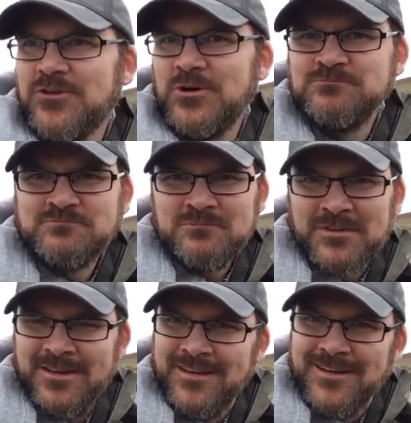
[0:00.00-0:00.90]
So
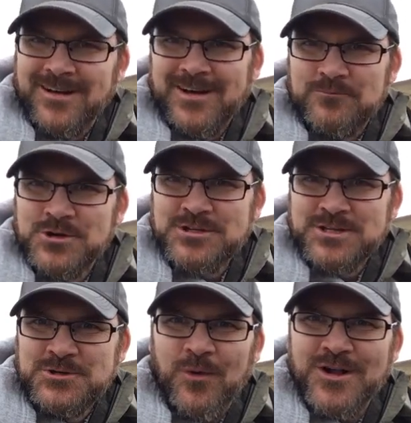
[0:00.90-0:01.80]

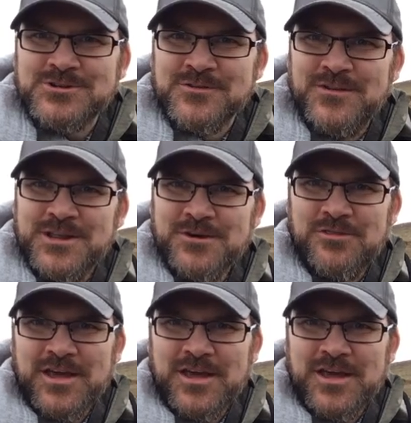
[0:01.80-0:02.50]
appreciate you watching the video.